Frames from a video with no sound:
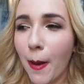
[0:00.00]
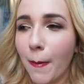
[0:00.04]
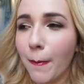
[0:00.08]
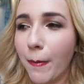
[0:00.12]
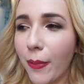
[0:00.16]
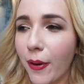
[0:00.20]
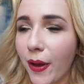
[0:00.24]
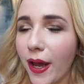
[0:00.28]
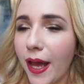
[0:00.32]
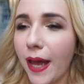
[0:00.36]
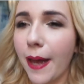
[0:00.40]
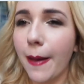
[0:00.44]

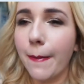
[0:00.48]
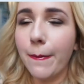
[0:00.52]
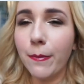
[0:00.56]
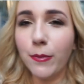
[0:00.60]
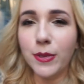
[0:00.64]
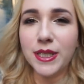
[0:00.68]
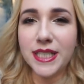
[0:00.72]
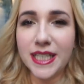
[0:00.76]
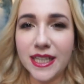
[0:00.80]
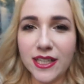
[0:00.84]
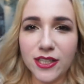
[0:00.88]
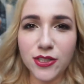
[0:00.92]
But
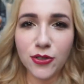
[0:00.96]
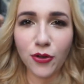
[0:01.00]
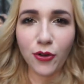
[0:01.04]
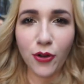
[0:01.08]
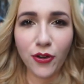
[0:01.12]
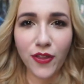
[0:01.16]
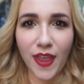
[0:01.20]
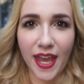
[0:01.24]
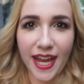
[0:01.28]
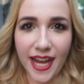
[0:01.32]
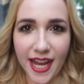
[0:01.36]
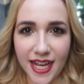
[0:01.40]
we did the
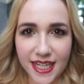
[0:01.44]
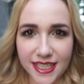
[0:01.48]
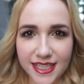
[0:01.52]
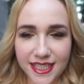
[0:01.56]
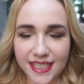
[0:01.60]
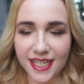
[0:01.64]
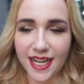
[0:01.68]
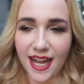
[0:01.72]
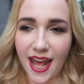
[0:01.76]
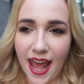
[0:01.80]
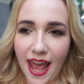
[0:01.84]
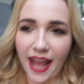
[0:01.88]
tour there
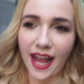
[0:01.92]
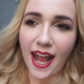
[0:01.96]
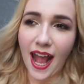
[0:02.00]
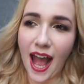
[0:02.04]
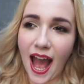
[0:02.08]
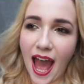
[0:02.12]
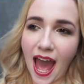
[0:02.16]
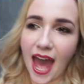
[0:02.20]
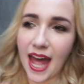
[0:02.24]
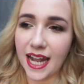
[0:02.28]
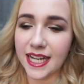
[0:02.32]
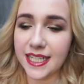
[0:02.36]
yesterday,
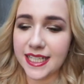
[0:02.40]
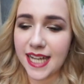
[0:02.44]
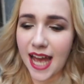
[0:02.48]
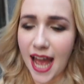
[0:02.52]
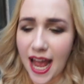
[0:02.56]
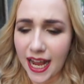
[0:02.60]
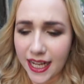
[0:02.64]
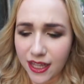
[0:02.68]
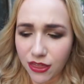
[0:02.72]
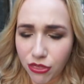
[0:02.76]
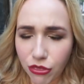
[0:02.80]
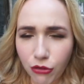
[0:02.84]
and
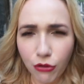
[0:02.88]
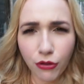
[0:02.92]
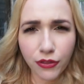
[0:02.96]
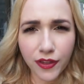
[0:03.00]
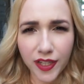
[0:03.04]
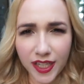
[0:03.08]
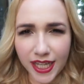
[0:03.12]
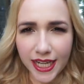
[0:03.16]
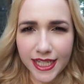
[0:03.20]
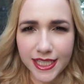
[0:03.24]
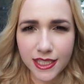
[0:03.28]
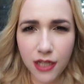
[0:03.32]
I
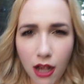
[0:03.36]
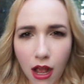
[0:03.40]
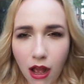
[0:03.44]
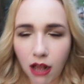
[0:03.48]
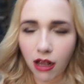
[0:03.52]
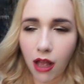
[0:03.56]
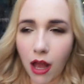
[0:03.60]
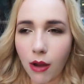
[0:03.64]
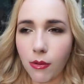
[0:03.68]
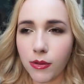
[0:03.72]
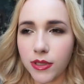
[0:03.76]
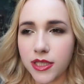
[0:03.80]
thought Lady
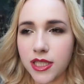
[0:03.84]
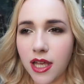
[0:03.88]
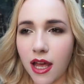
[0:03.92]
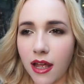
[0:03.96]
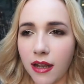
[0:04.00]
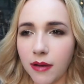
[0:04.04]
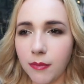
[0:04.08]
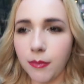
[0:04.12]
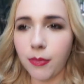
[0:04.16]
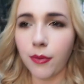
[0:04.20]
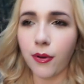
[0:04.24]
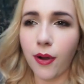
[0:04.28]
Gaga was
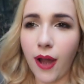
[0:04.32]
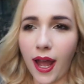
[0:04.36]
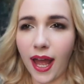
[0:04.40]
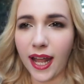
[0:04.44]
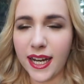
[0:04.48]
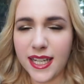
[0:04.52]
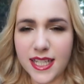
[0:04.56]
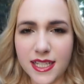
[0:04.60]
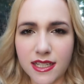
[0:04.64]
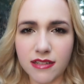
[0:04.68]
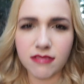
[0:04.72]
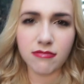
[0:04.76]
on, but
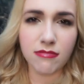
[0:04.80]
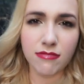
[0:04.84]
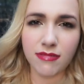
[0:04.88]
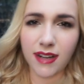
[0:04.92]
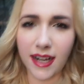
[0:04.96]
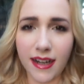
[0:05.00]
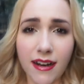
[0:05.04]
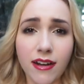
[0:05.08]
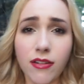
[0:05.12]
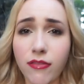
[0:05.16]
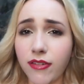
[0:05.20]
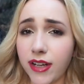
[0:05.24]

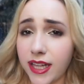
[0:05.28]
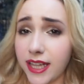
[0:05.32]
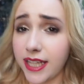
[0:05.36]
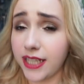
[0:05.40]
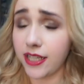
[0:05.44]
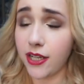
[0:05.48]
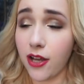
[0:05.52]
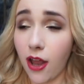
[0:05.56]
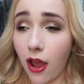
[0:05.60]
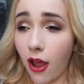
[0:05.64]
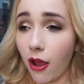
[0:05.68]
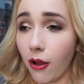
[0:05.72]
I didn't really
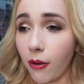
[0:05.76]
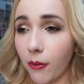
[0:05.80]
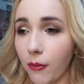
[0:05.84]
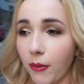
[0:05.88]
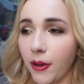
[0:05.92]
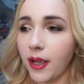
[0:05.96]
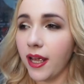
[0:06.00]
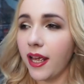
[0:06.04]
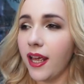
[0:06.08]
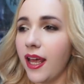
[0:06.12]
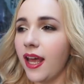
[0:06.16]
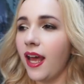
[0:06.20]
know.
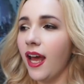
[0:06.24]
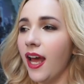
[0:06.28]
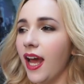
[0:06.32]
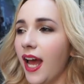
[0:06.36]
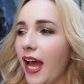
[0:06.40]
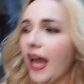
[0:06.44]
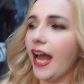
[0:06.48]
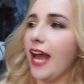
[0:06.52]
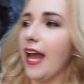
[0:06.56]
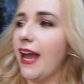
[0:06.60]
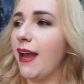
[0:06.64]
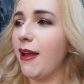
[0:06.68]

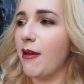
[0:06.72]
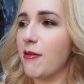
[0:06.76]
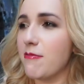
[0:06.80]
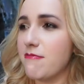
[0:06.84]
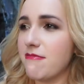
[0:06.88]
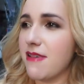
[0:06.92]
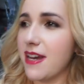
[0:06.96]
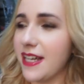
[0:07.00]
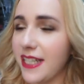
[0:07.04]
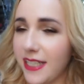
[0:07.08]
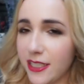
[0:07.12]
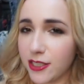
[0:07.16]

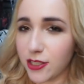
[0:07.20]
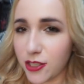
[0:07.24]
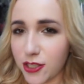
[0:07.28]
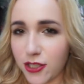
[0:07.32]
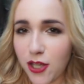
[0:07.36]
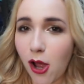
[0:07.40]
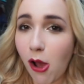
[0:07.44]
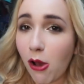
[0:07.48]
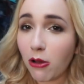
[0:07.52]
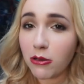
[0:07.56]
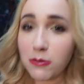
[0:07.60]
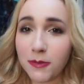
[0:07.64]
And he just
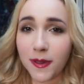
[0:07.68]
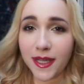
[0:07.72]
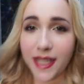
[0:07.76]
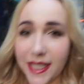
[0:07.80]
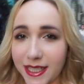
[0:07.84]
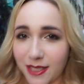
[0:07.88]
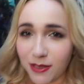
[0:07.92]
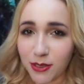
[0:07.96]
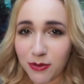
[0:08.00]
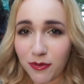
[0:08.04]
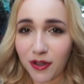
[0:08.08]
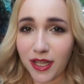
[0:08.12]
told me
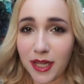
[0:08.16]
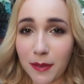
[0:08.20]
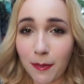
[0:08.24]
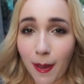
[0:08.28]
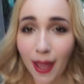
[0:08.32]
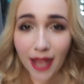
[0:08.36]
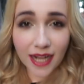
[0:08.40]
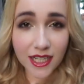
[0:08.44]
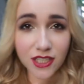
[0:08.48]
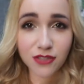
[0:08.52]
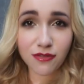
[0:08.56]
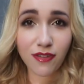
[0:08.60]
because he was really
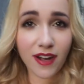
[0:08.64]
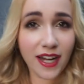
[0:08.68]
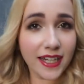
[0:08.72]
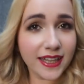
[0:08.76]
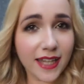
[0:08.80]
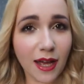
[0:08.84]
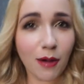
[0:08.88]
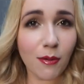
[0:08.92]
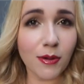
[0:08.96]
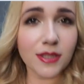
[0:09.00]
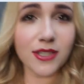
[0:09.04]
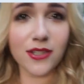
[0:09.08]
petrified
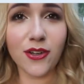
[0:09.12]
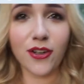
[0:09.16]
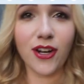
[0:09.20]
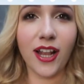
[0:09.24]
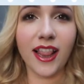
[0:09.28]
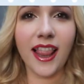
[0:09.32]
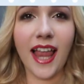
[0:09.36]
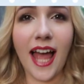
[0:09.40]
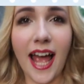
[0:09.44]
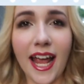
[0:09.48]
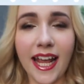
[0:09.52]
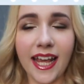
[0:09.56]
that I wasn't going
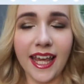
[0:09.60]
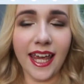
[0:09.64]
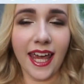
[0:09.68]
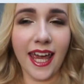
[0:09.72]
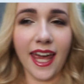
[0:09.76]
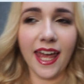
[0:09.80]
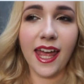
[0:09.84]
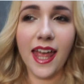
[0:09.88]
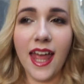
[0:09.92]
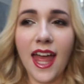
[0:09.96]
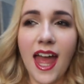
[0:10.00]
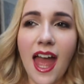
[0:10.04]
to like
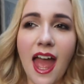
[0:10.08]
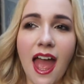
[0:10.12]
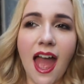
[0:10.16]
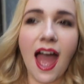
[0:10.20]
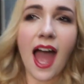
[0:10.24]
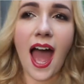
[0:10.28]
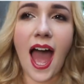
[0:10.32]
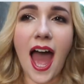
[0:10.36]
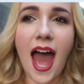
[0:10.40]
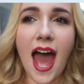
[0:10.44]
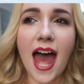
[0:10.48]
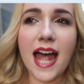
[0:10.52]
it.
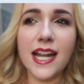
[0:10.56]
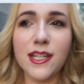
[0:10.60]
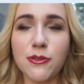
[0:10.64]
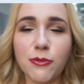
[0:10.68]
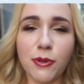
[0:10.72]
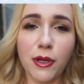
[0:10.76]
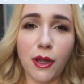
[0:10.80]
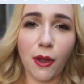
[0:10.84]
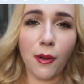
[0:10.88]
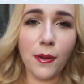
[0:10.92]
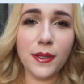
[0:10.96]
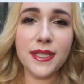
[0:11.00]
And
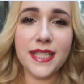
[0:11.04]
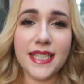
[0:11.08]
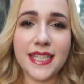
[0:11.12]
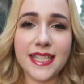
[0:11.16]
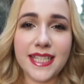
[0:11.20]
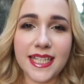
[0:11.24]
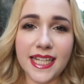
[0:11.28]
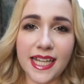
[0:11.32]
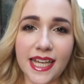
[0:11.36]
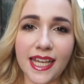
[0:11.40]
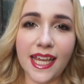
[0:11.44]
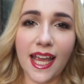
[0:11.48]
we're going to
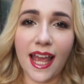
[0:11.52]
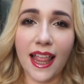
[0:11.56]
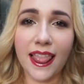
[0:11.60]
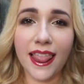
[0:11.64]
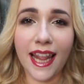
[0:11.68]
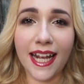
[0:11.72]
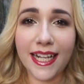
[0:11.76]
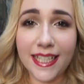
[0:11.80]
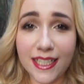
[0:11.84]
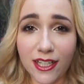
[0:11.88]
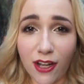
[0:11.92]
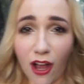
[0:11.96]
see
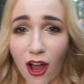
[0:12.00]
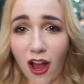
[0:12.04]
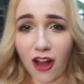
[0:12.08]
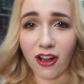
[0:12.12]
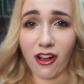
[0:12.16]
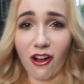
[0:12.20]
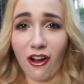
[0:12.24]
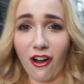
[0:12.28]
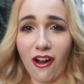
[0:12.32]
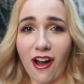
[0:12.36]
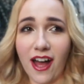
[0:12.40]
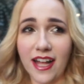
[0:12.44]
Lady
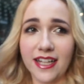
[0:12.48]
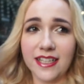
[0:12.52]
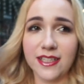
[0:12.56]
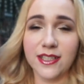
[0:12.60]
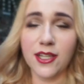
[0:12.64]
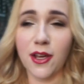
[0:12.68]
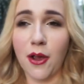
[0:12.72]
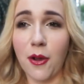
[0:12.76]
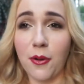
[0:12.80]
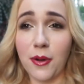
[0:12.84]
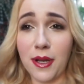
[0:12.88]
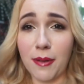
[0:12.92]
Gaga and
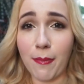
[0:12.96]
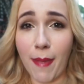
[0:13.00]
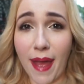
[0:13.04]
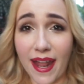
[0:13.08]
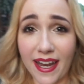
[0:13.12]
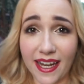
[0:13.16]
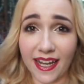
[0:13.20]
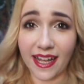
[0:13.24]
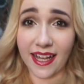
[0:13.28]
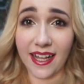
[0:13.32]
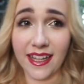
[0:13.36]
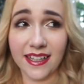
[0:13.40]
Tony
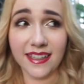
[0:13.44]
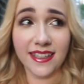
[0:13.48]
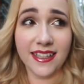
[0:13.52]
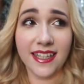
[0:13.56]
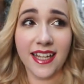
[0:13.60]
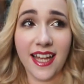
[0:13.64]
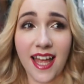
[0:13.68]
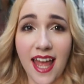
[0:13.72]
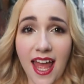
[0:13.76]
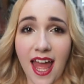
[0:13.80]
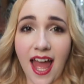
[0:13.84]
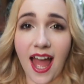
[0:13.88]

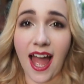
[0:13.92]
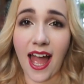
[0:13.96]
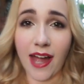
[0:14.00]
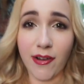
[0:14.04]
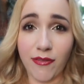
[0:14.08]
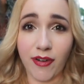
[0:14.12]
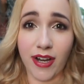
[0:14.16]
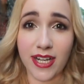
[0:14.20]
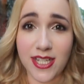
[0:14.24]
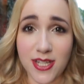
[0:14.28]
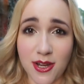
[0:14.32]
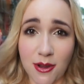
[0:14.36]
Bennett
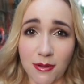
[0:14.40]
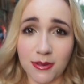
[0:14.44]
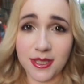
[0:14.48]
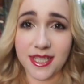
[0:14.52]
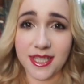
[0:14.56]
at Radio